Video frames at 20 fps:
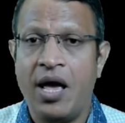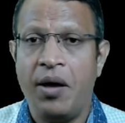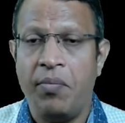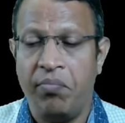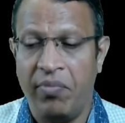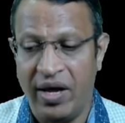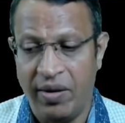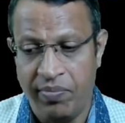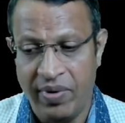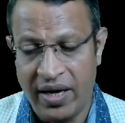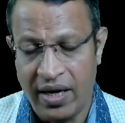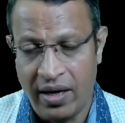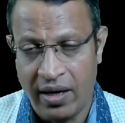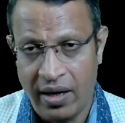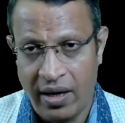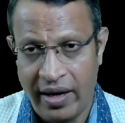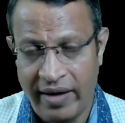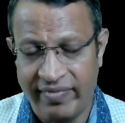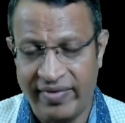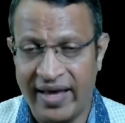maybe
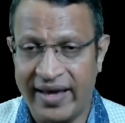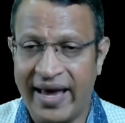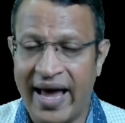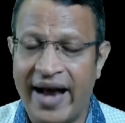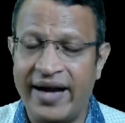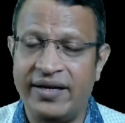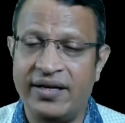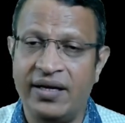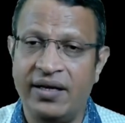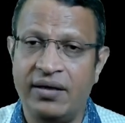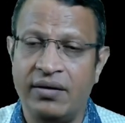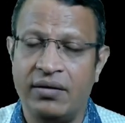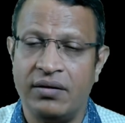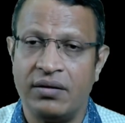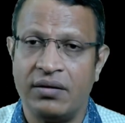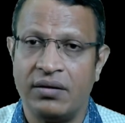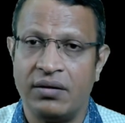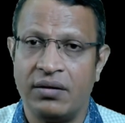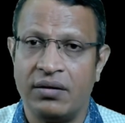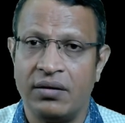in the canteen,
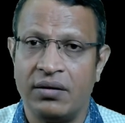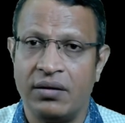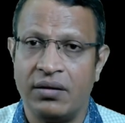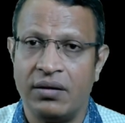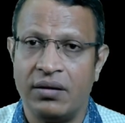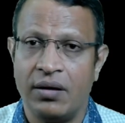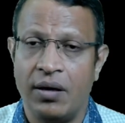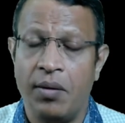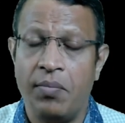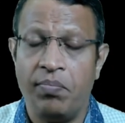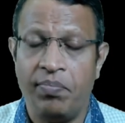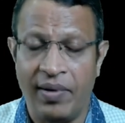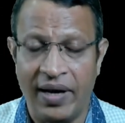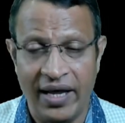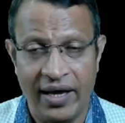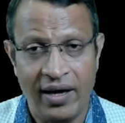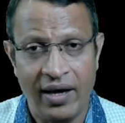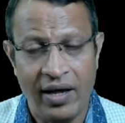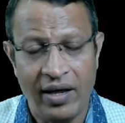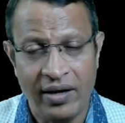
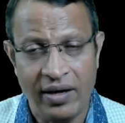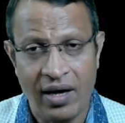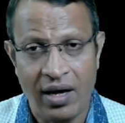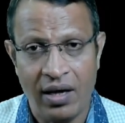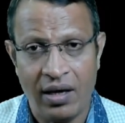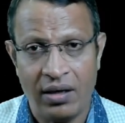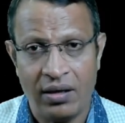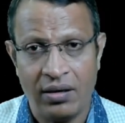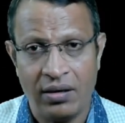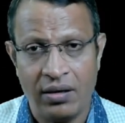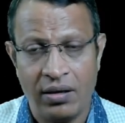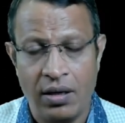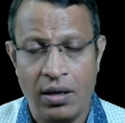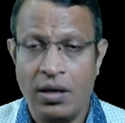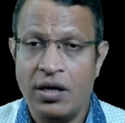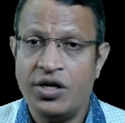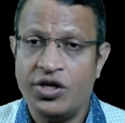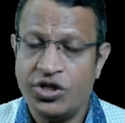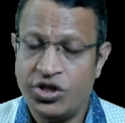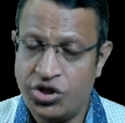play area,
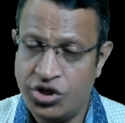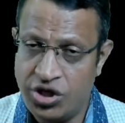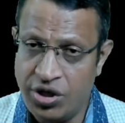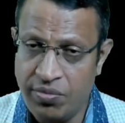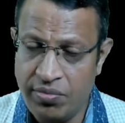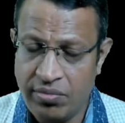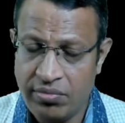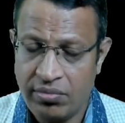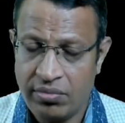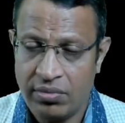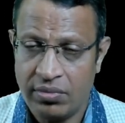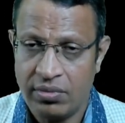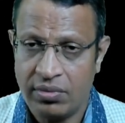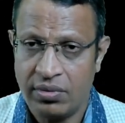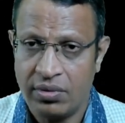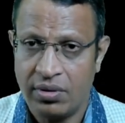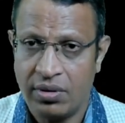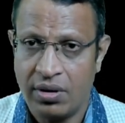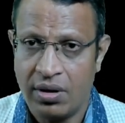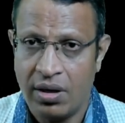gym,
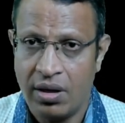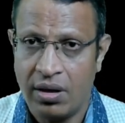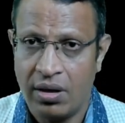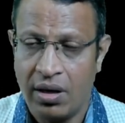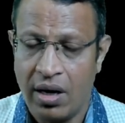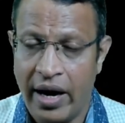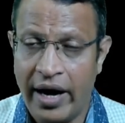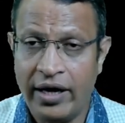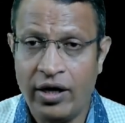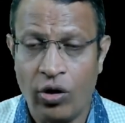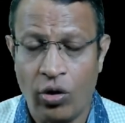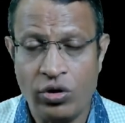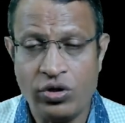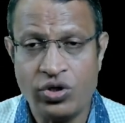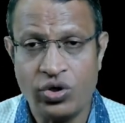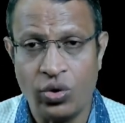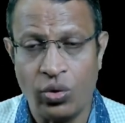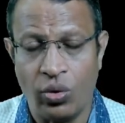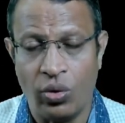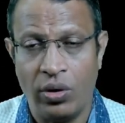and
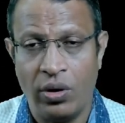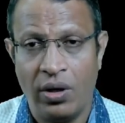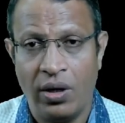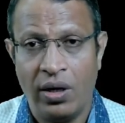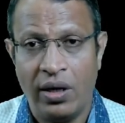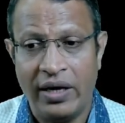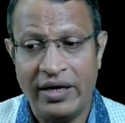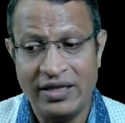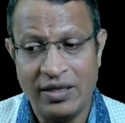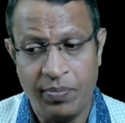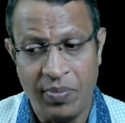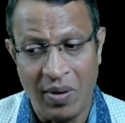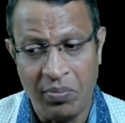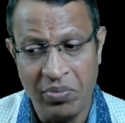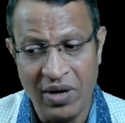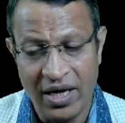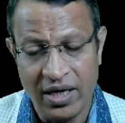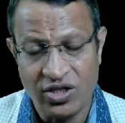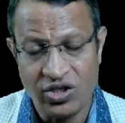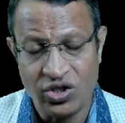also in the
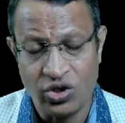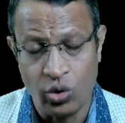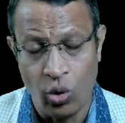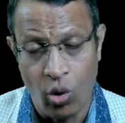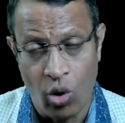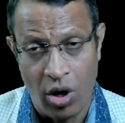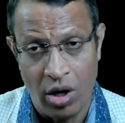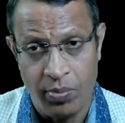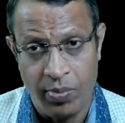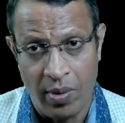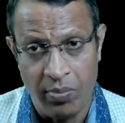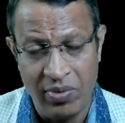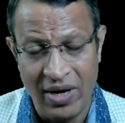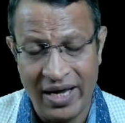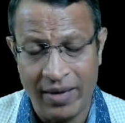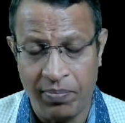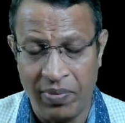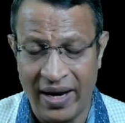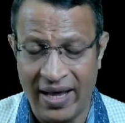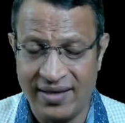public so-called
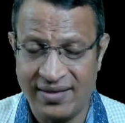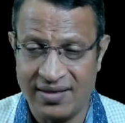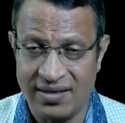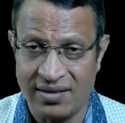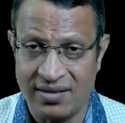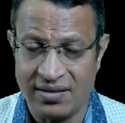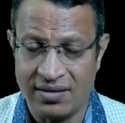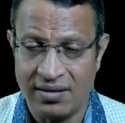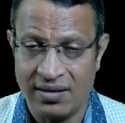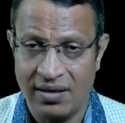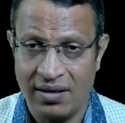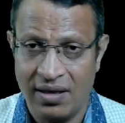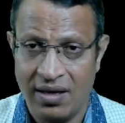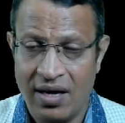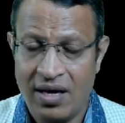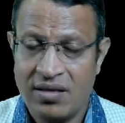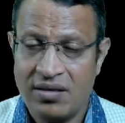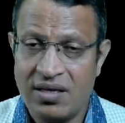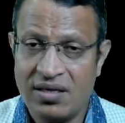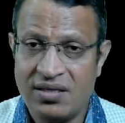public places.
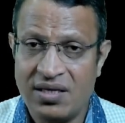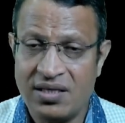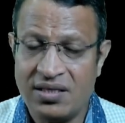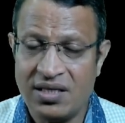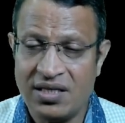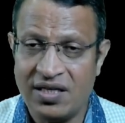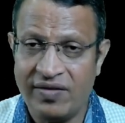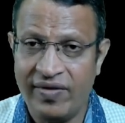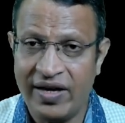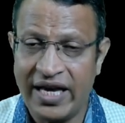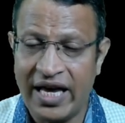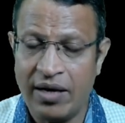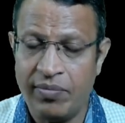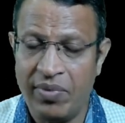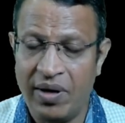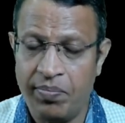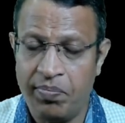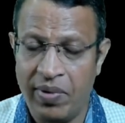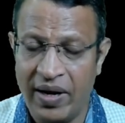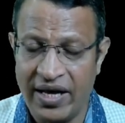The CCTV can
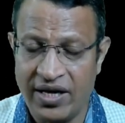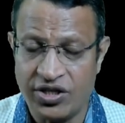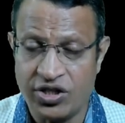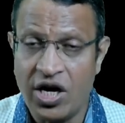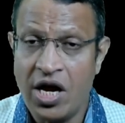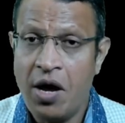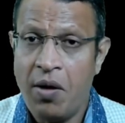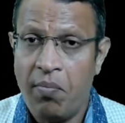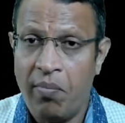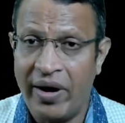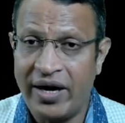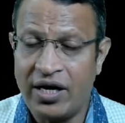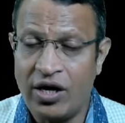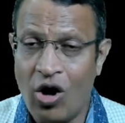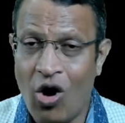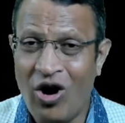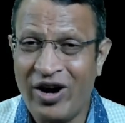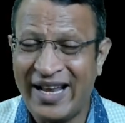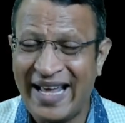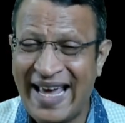be placed, but
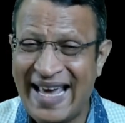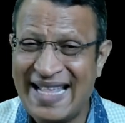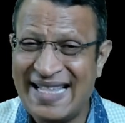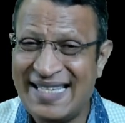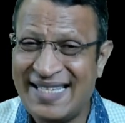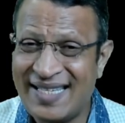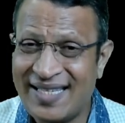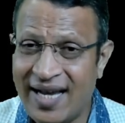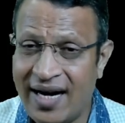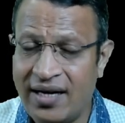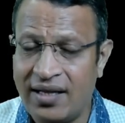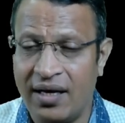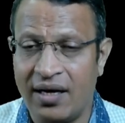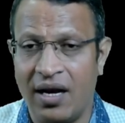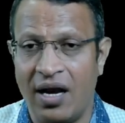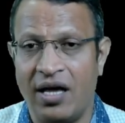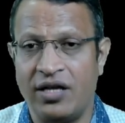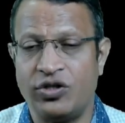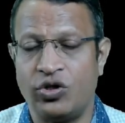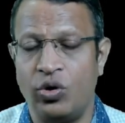not inside the
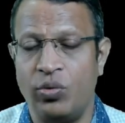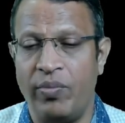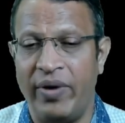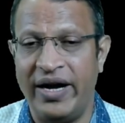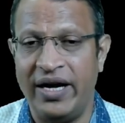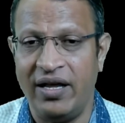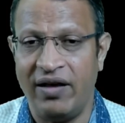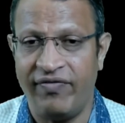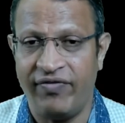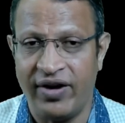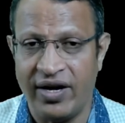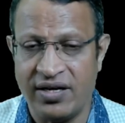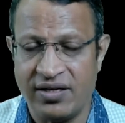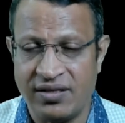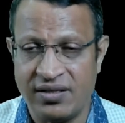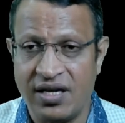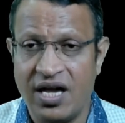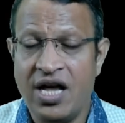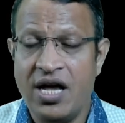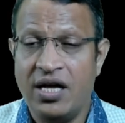classroom, my dear
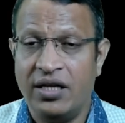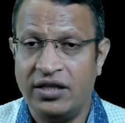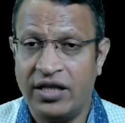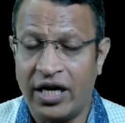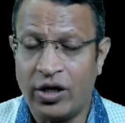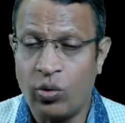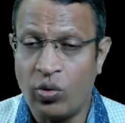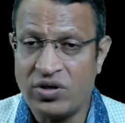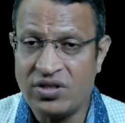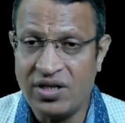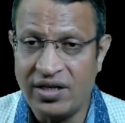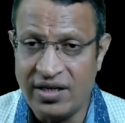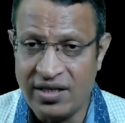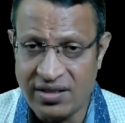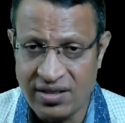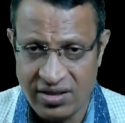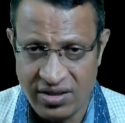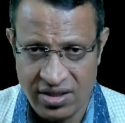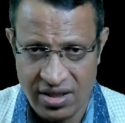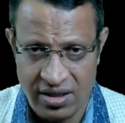friends. That was the
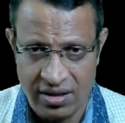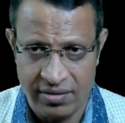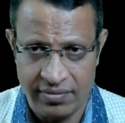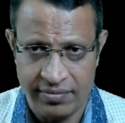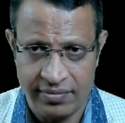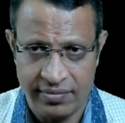decision.